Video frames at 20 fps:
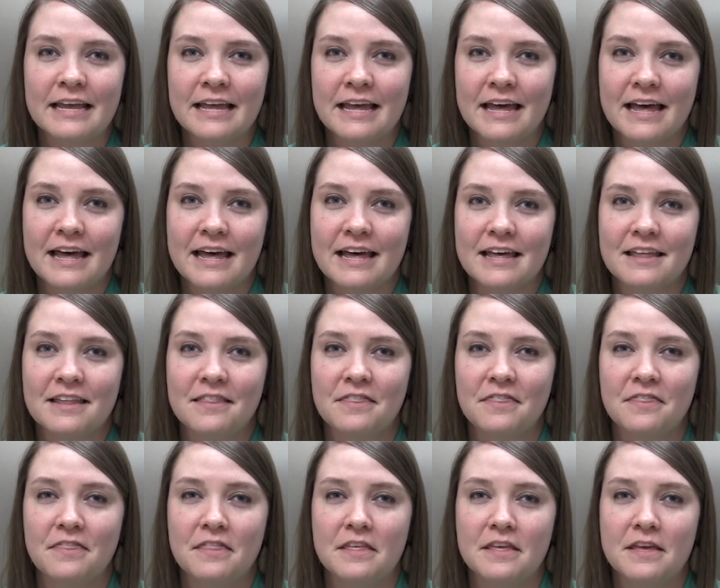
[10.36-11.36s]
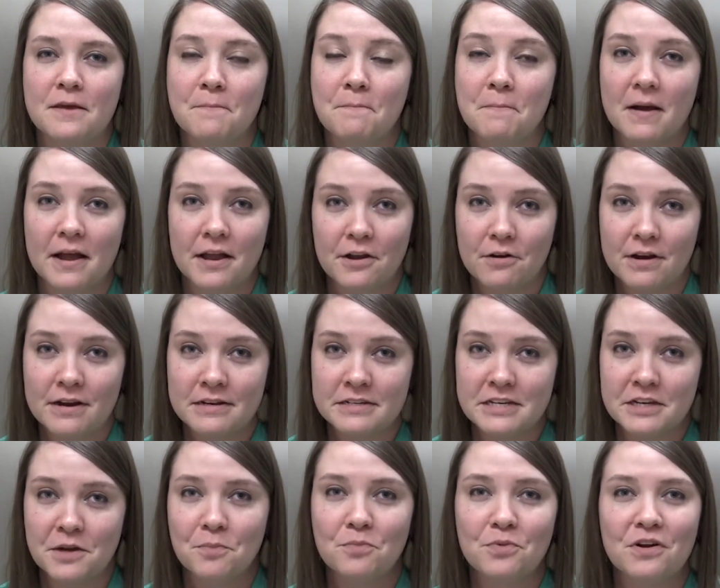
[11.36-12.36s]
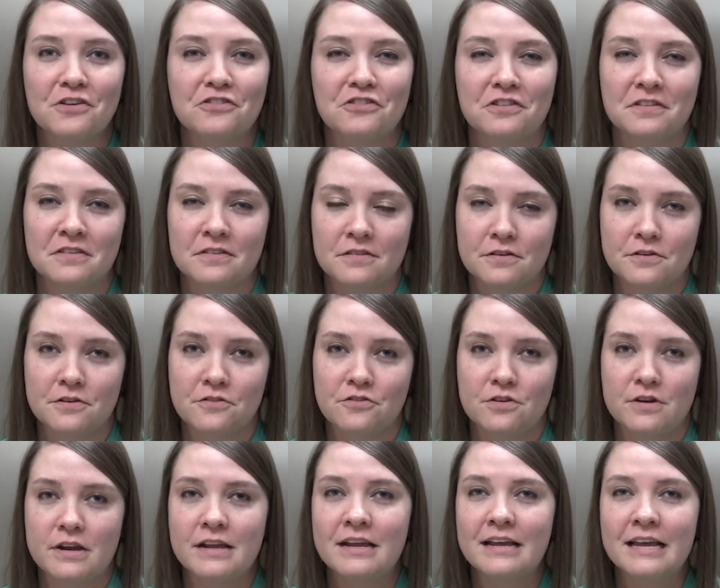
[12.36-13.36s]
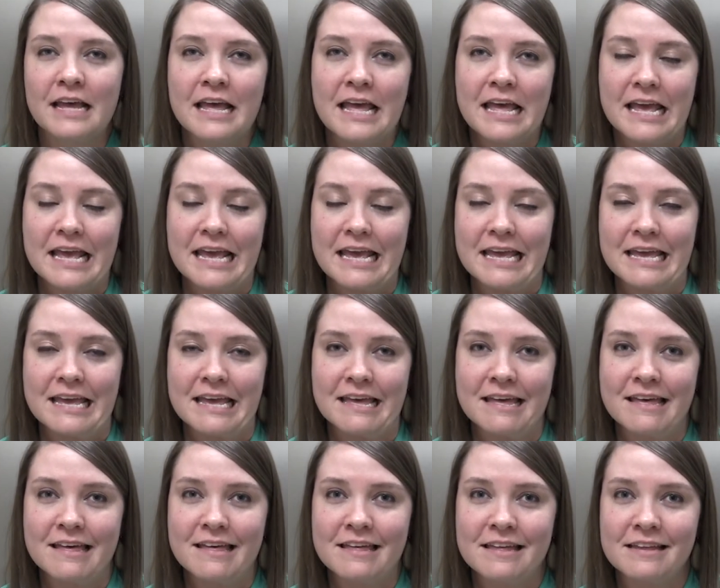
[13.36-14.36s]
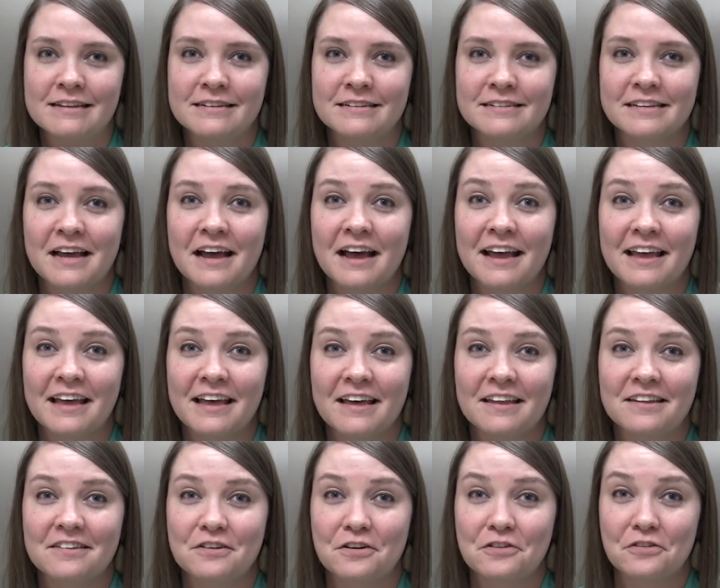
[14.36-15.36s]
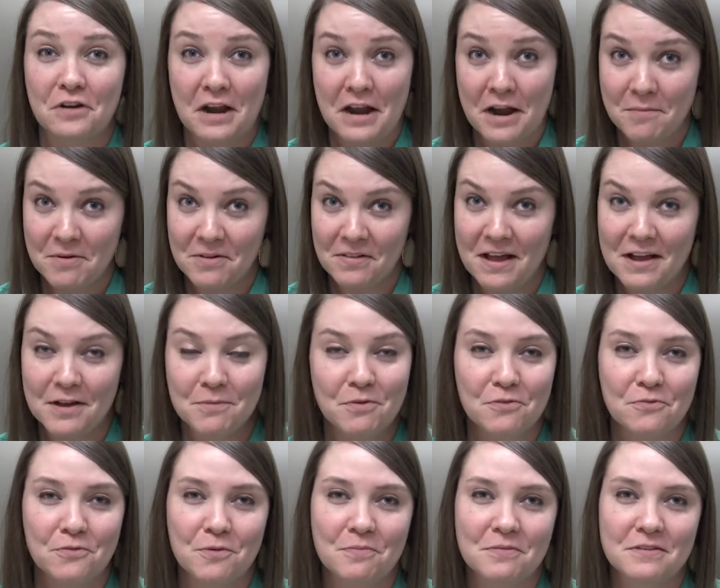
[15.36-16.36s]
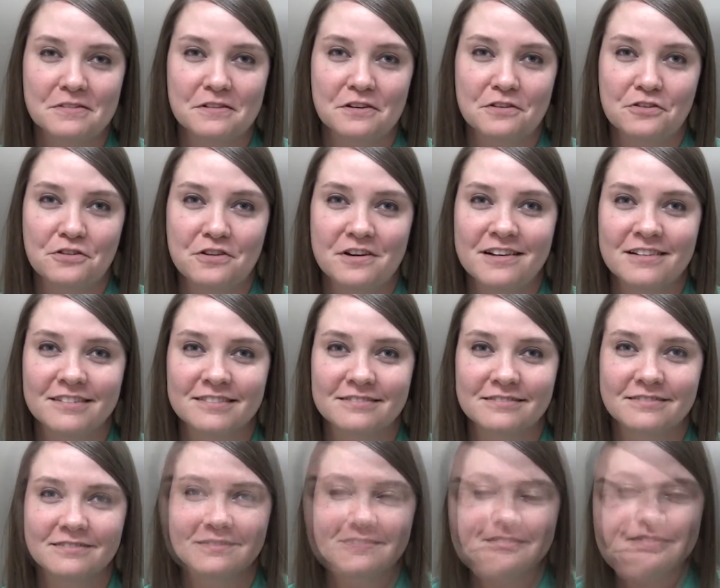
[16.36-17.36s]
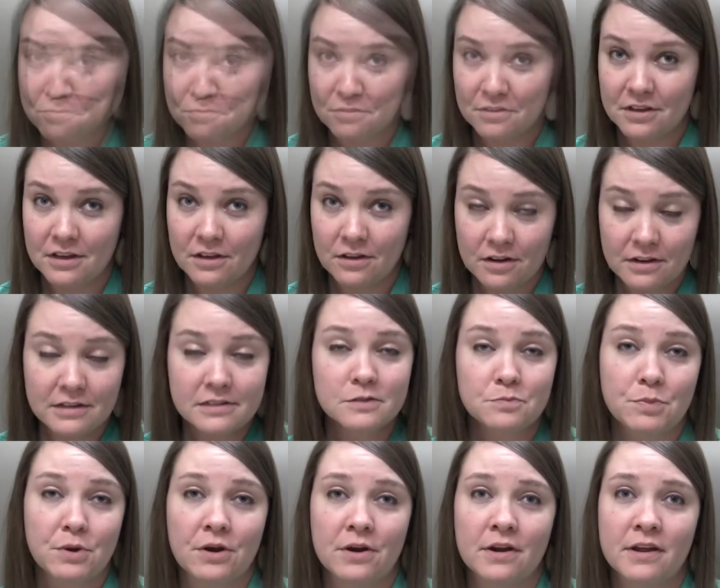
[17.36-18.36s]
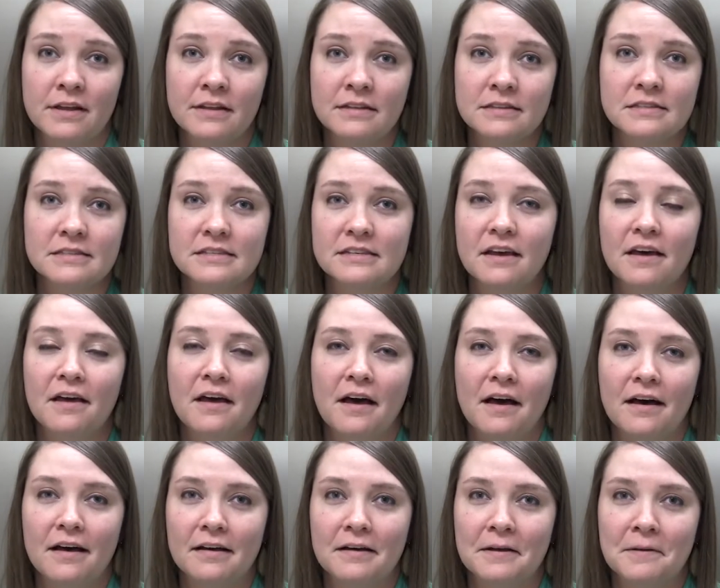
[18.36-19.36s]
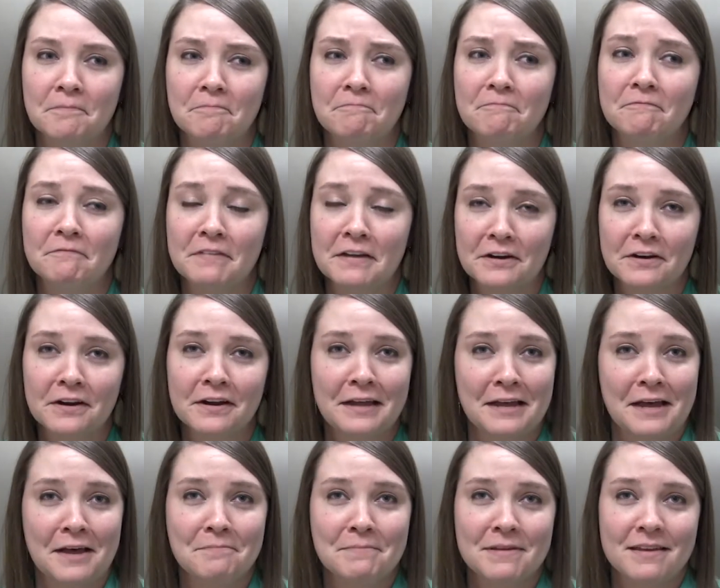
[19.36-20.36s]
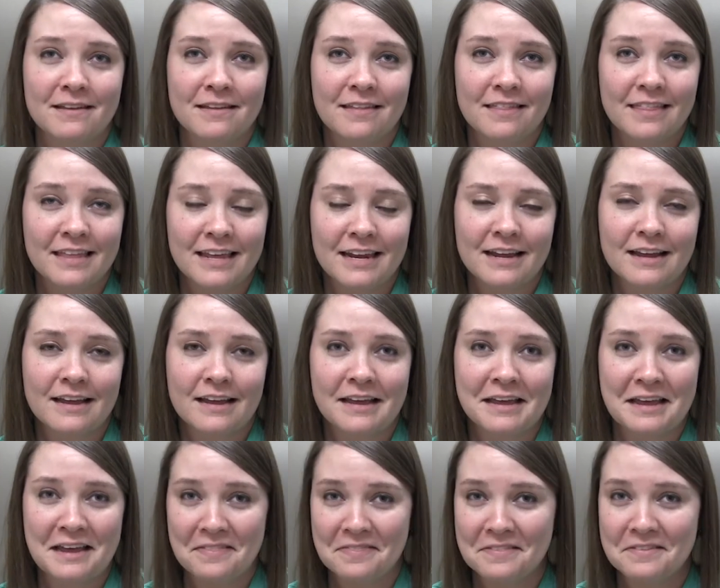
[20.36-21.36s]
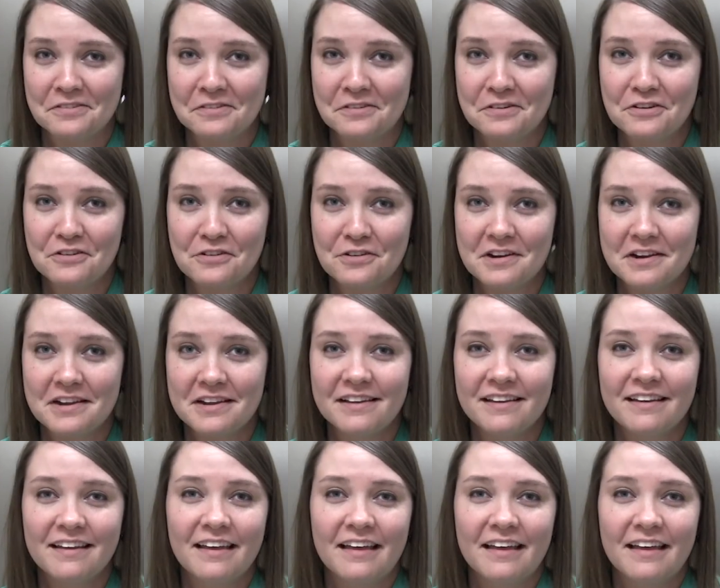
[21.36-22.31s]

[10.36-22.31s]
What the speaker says: had the migraine decompression surgery, and I had Dr. Amirlak perform the surgery. It was a really good experience. I'm very happy that I had the surgery.